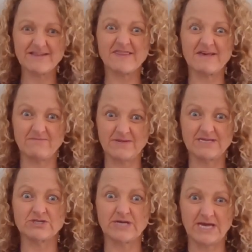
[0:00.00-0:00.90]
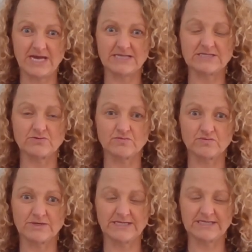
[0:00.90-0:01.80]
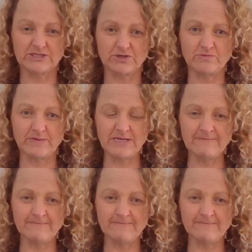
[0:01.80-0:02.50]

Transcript: that means your hands are really soapy